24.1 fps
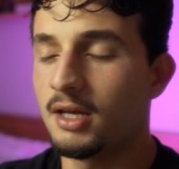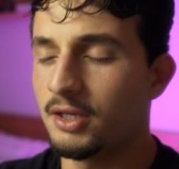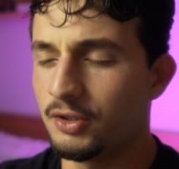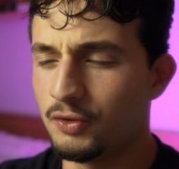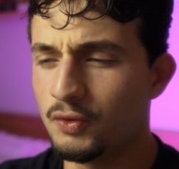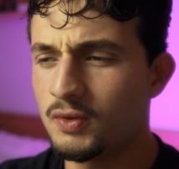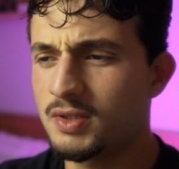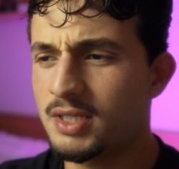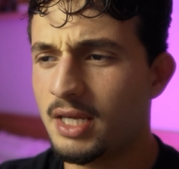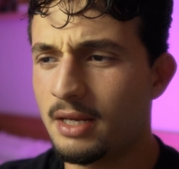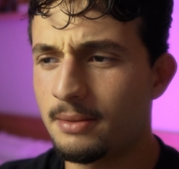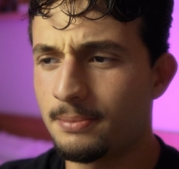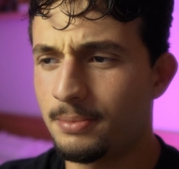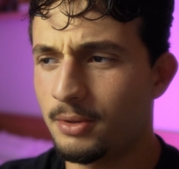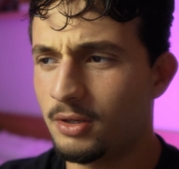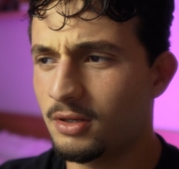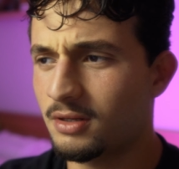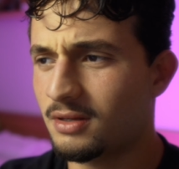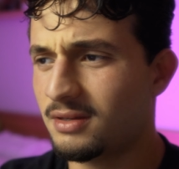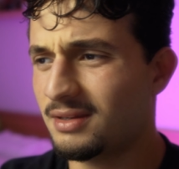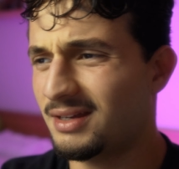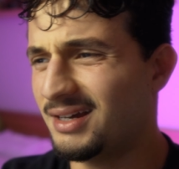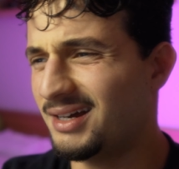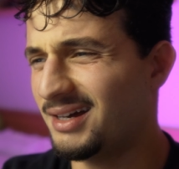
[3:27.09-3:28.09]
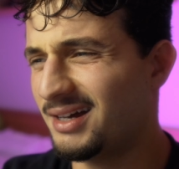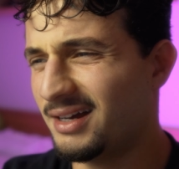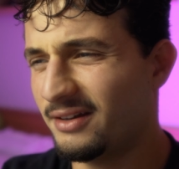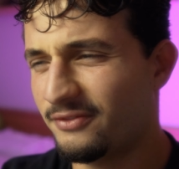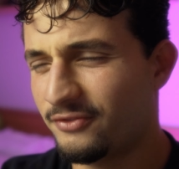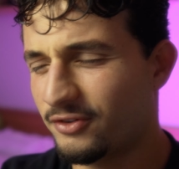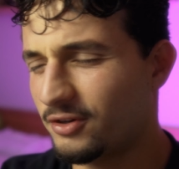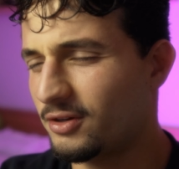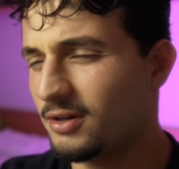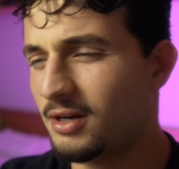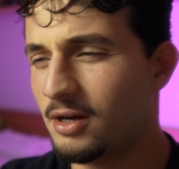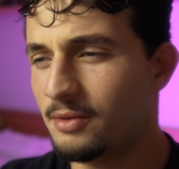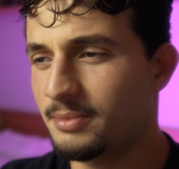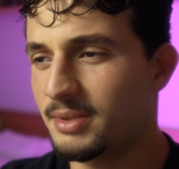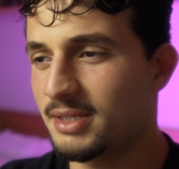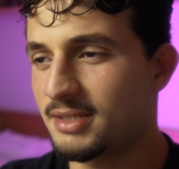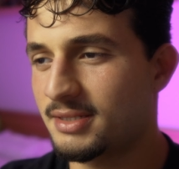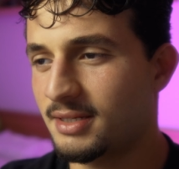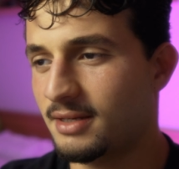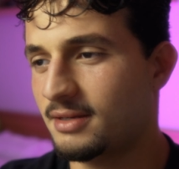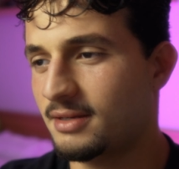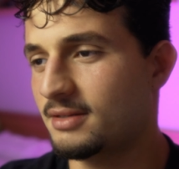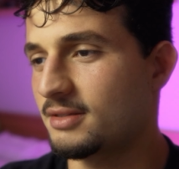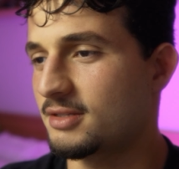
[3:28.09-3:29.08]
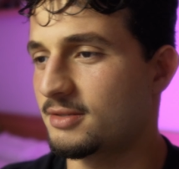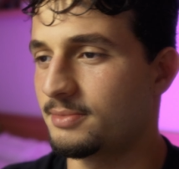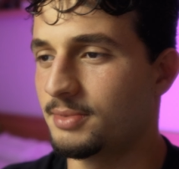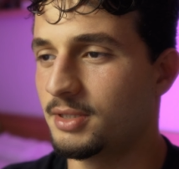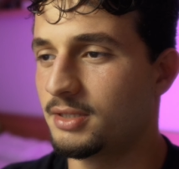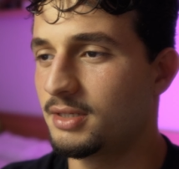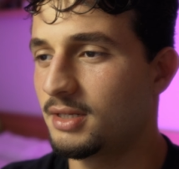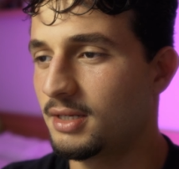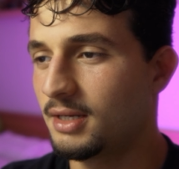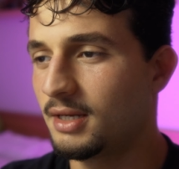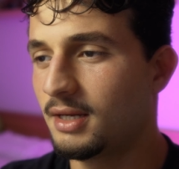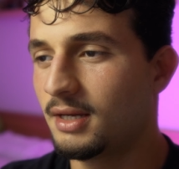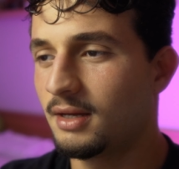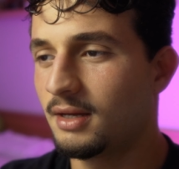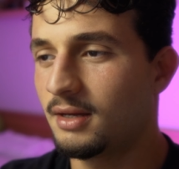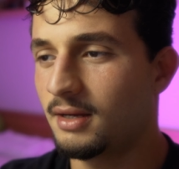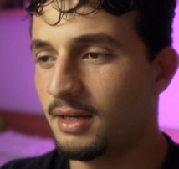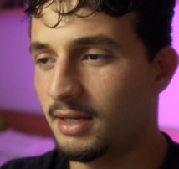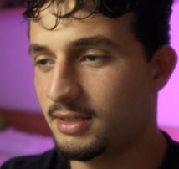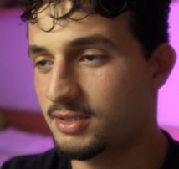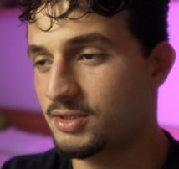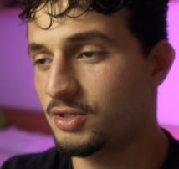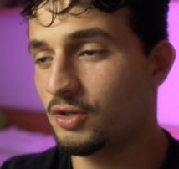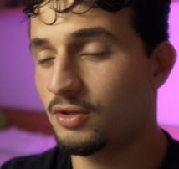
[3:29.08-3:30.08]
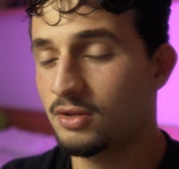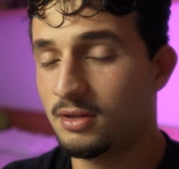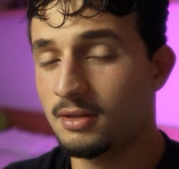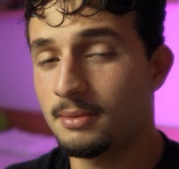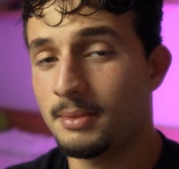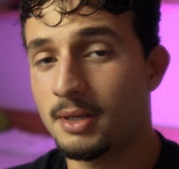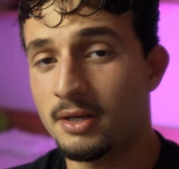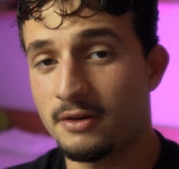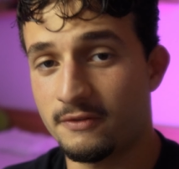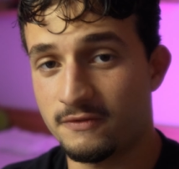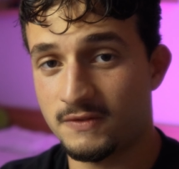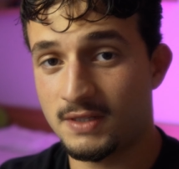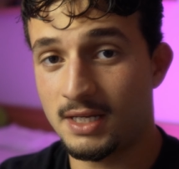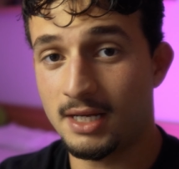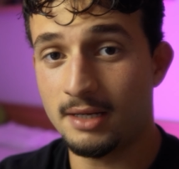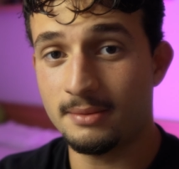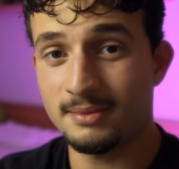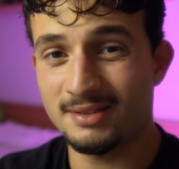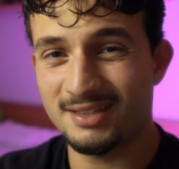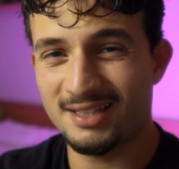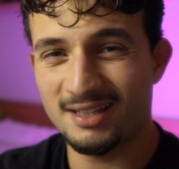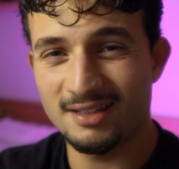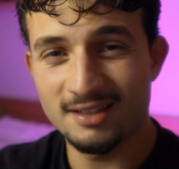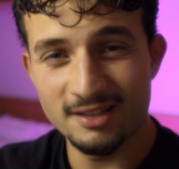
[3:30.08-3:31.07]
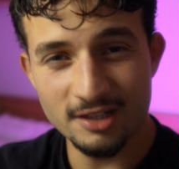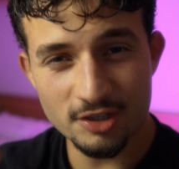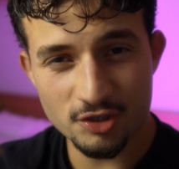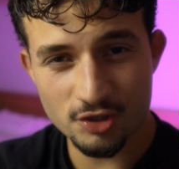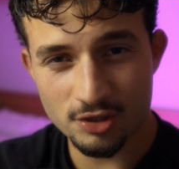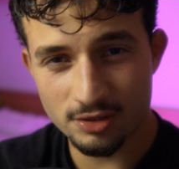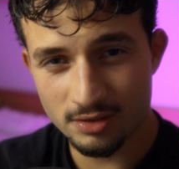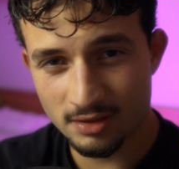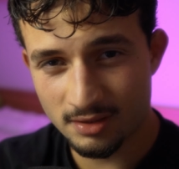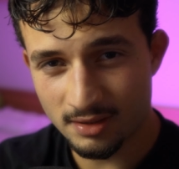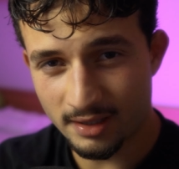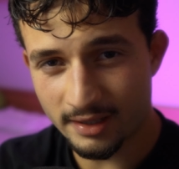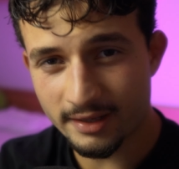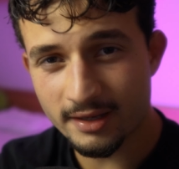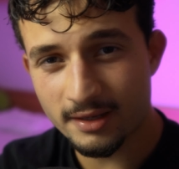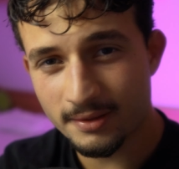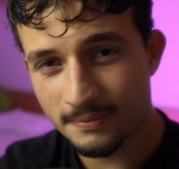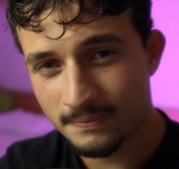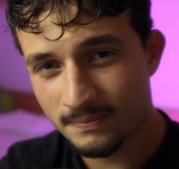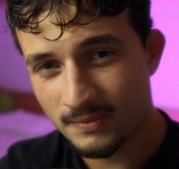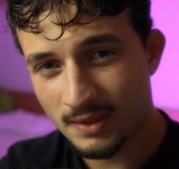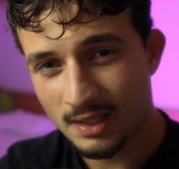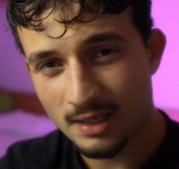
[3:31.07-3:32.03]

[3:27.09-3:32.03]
Usain Bolt, I forgot how many seconds, but a certain amount of time, and then literally like